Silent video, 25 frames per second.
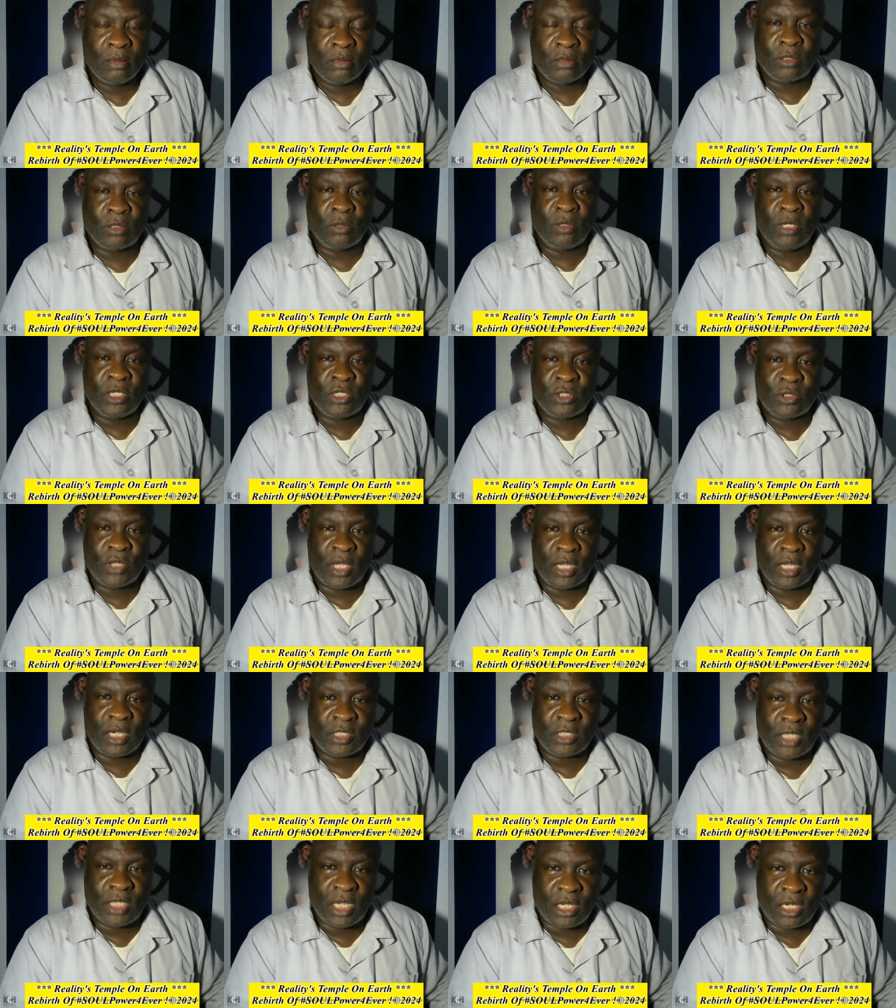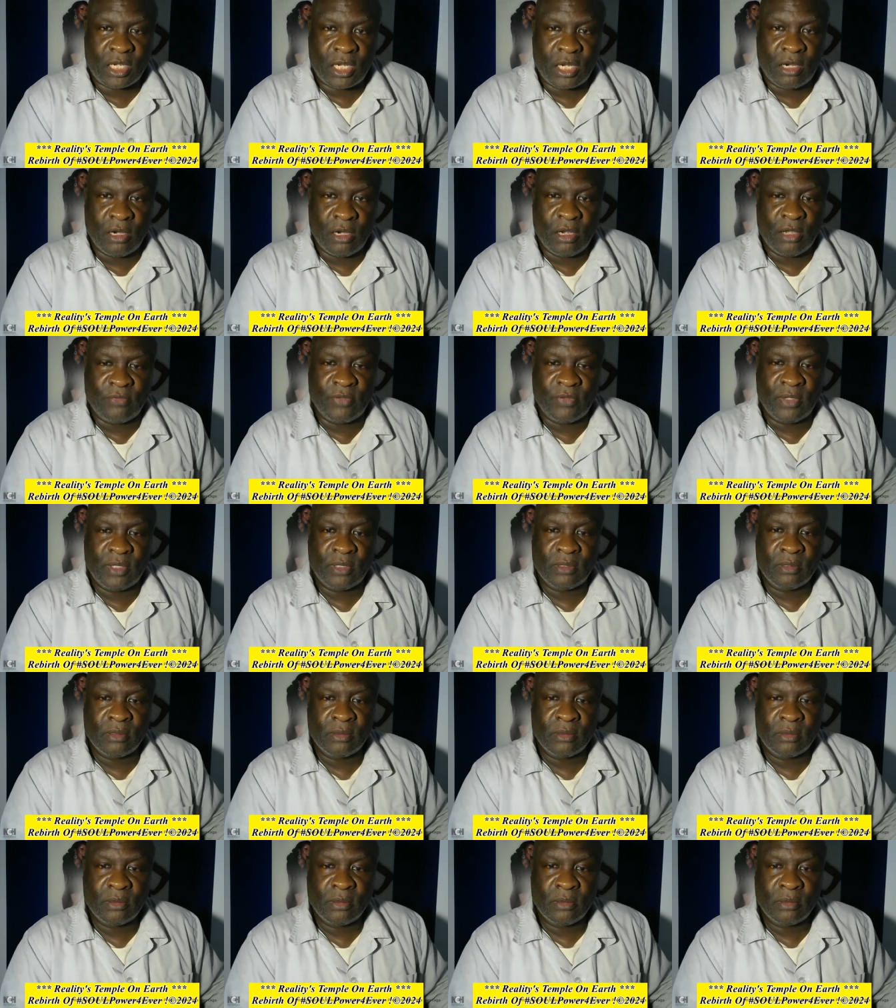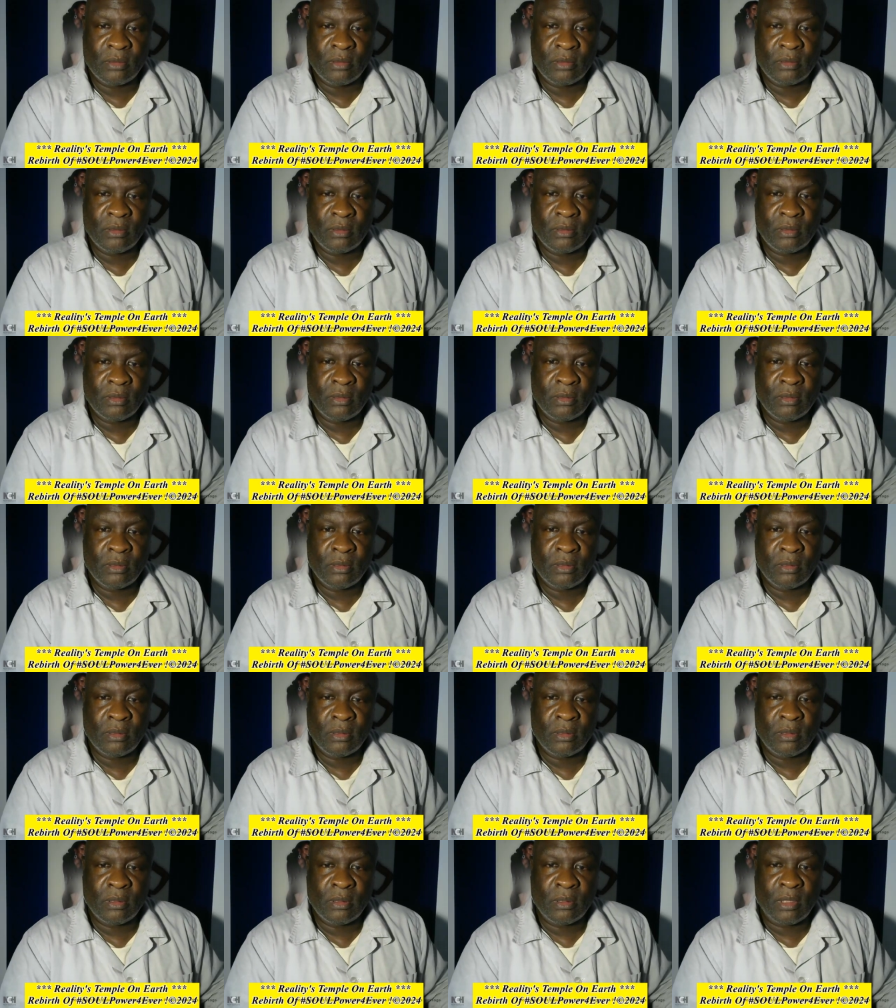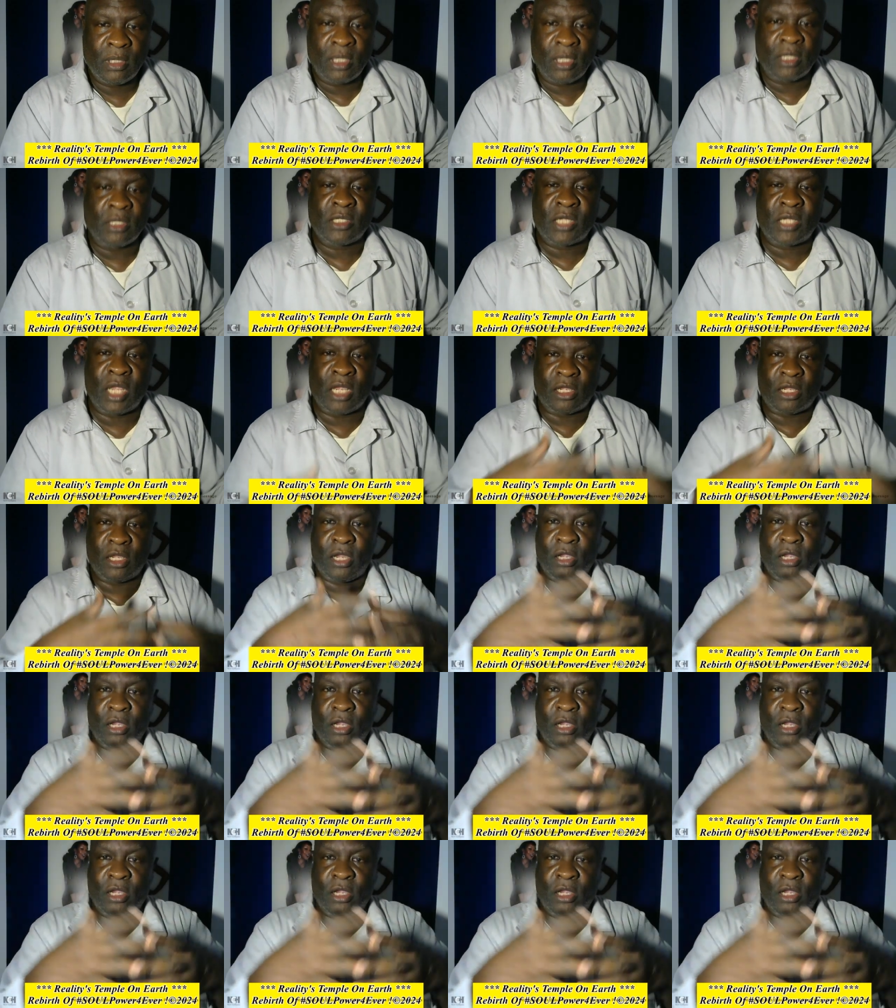So let's try to take care of it and take